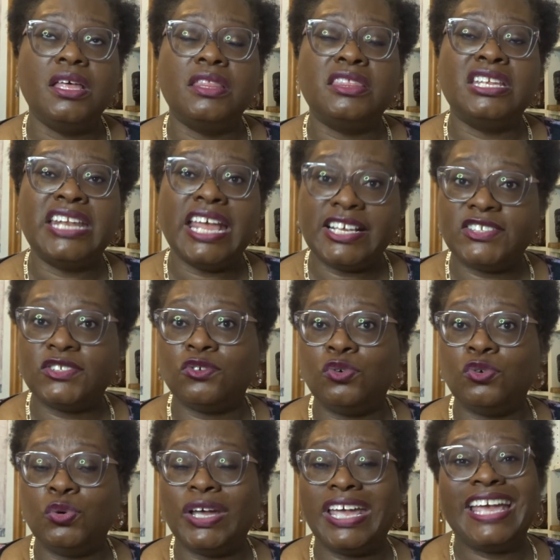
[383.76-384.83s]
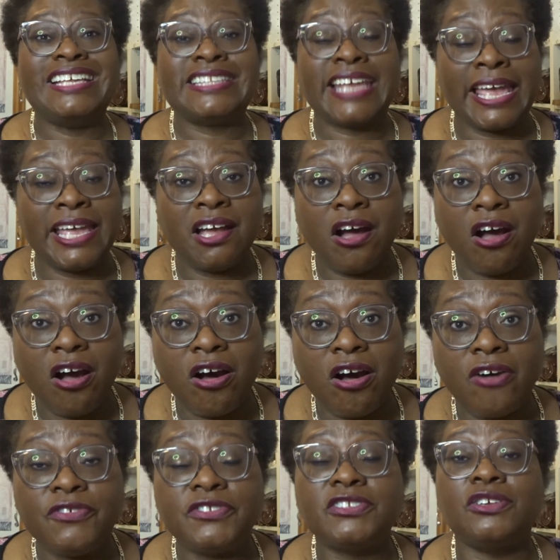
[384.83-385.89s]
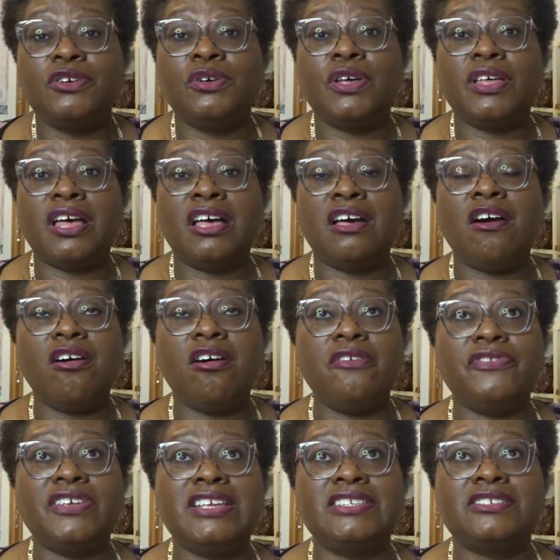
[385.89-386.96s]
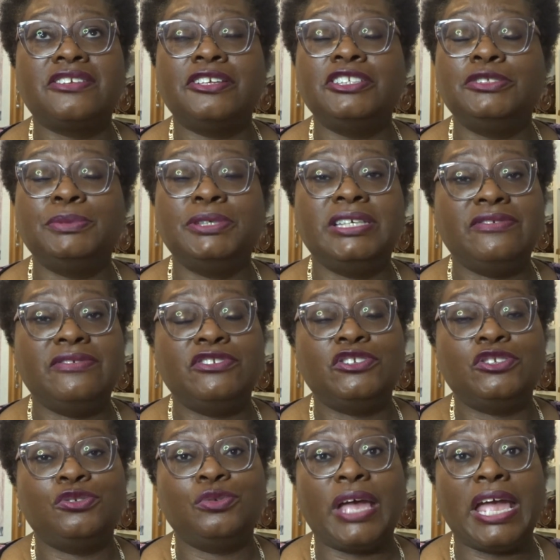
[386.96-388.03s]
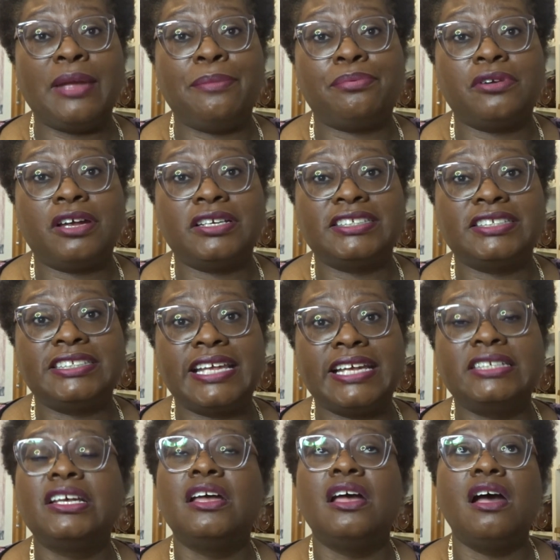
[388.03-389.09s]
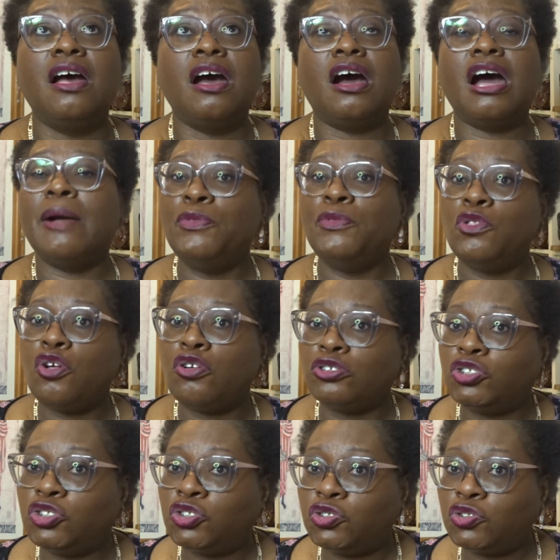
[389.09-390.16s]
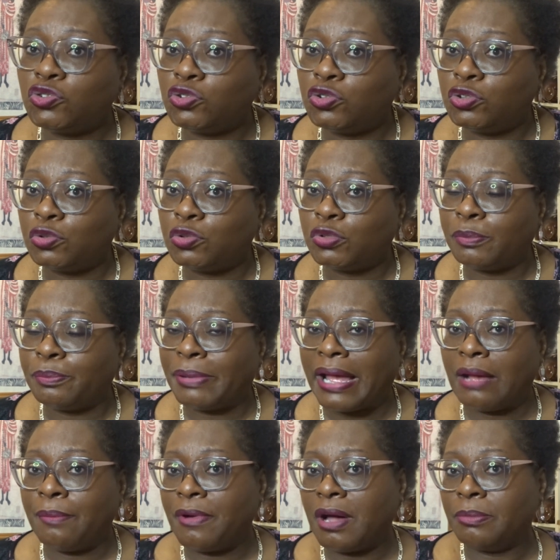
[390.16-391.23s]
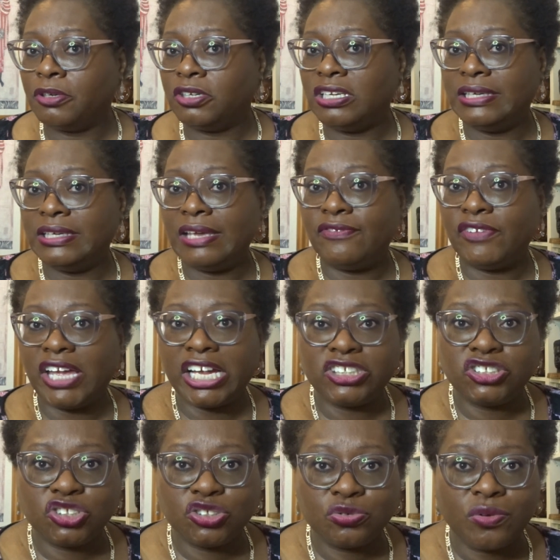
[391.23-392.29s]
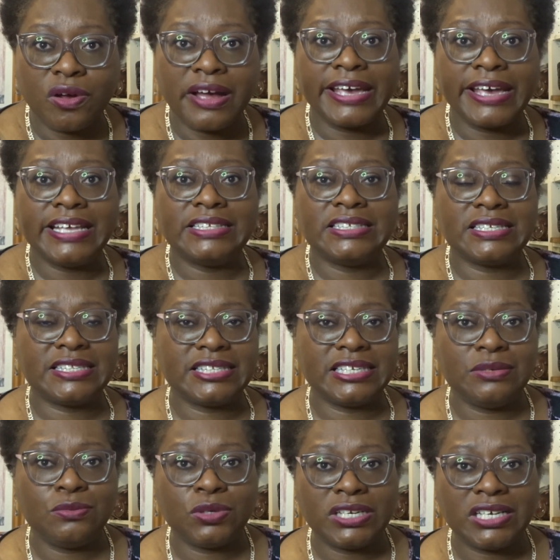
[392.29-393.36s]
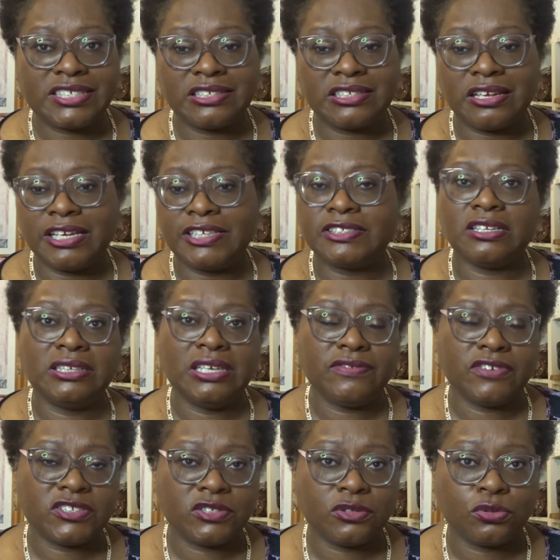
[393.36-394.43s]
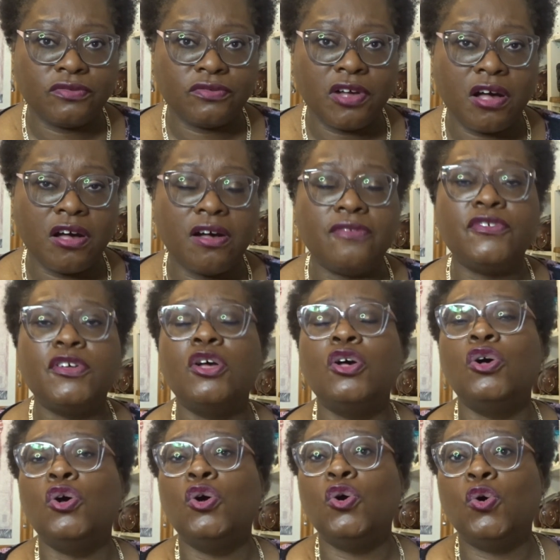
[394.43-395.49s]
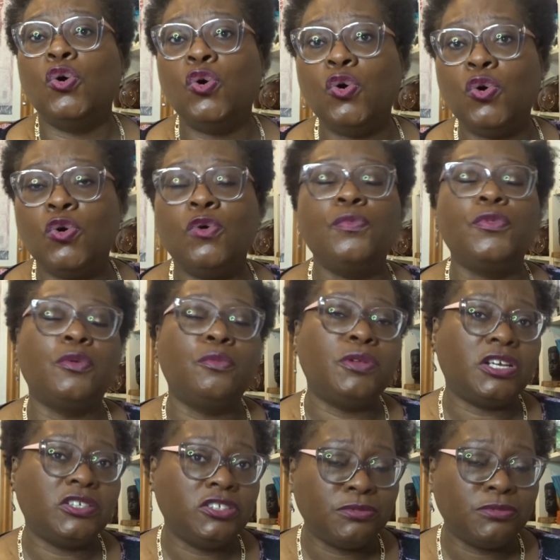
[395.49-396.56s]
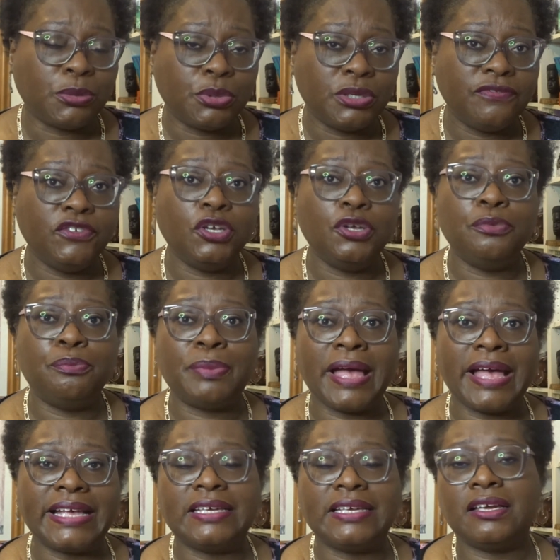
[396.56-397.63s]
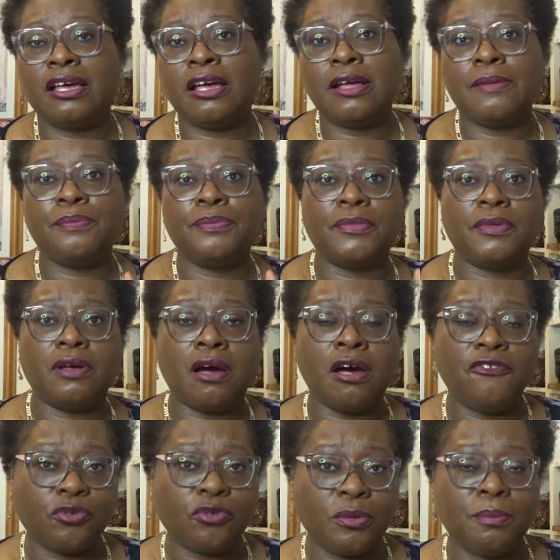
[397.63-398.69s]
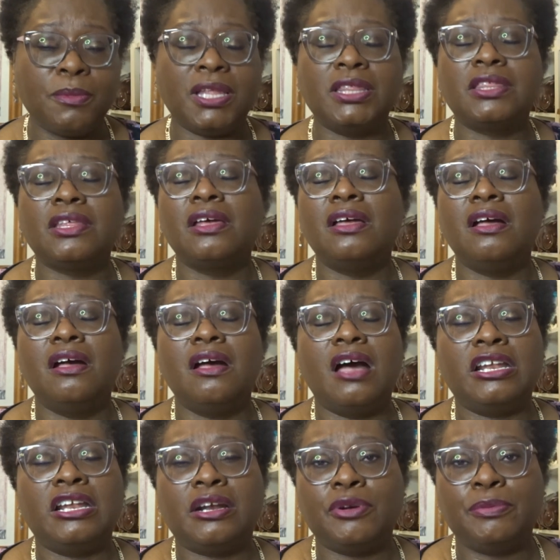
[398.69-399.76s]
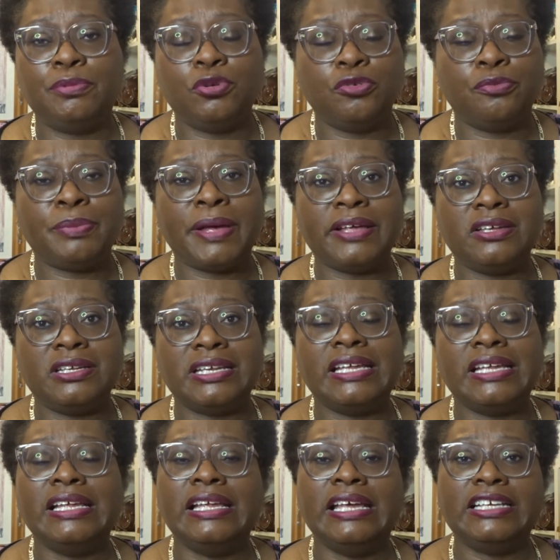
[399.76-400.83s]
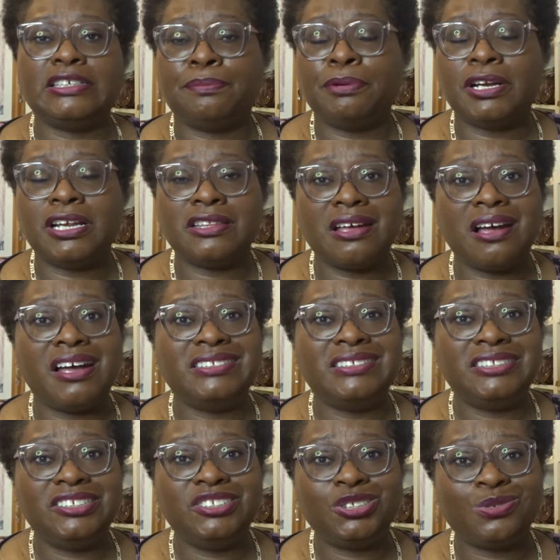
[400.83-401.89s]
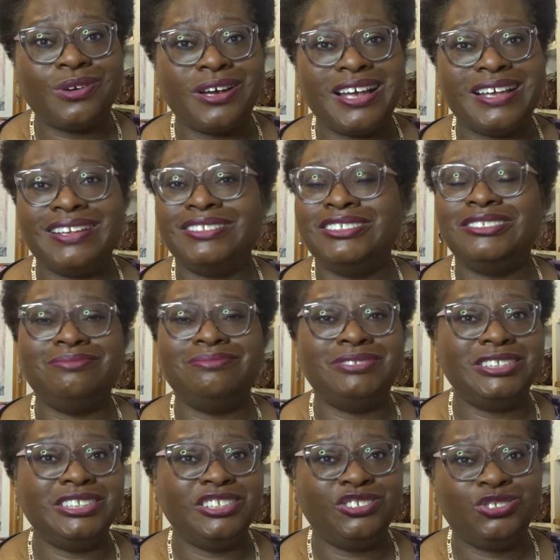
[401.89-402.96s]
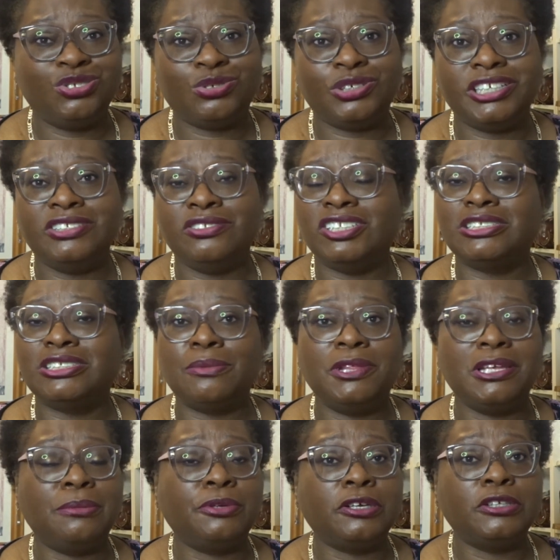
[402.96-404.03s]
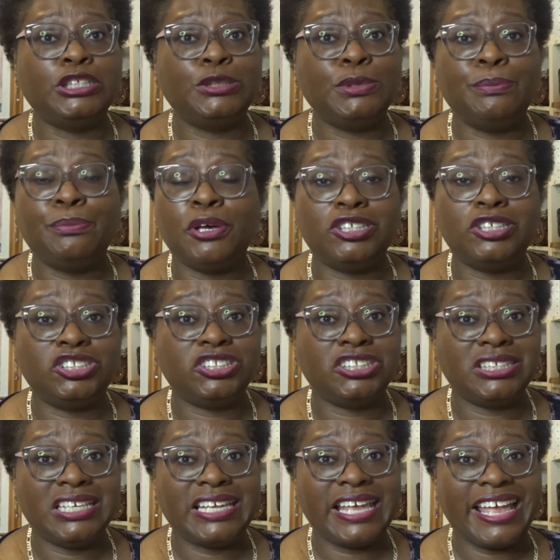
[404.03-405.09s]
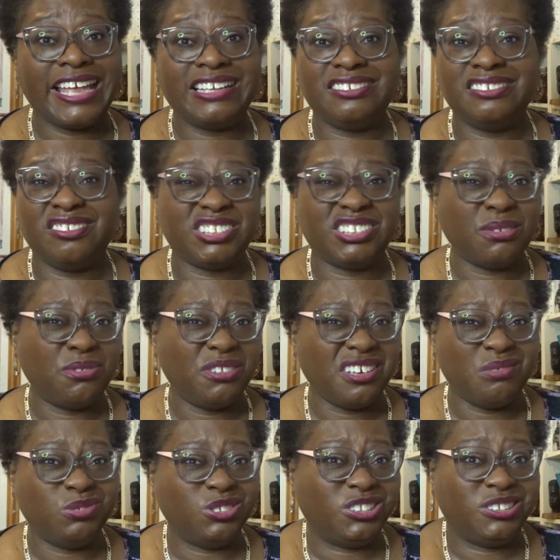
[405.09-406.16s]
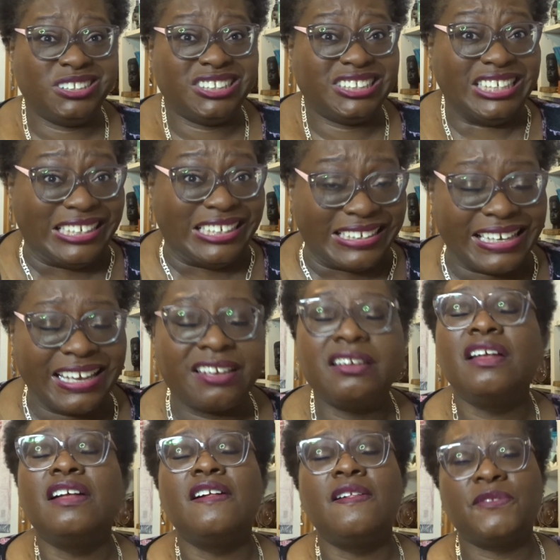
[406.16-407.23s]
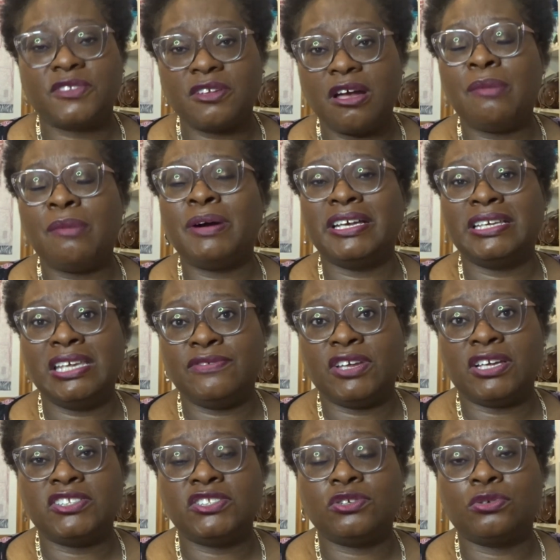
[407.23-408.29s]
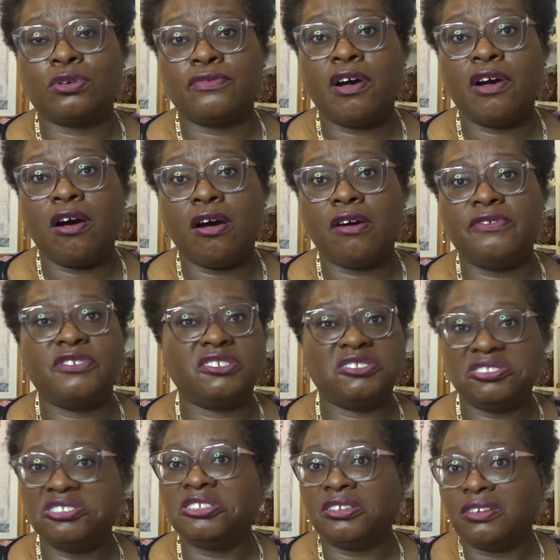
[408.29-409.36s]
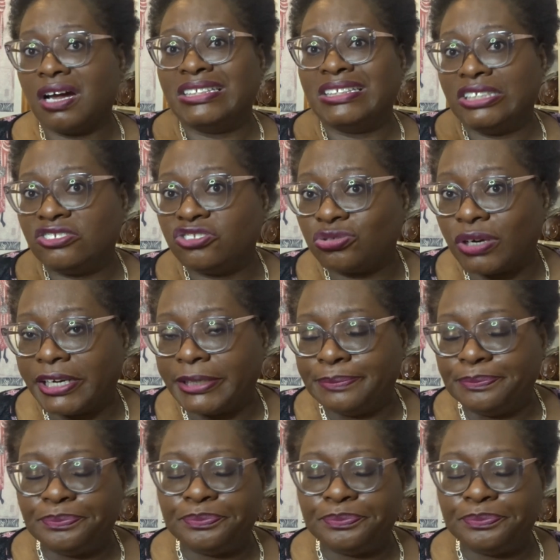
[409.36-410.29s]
The next score is a half. So a half is going to be given to a product that I'm not sure about, but I'm going to give it a try to see what it's like. So I'll give it a score of half. Or when I do my review back after a month and I report back on it, it's a product that I did try, didn't really enjoy, not something I'm going to be purchasing again, not something I want to see again. So I might give it a score of half because, you know, I did try it.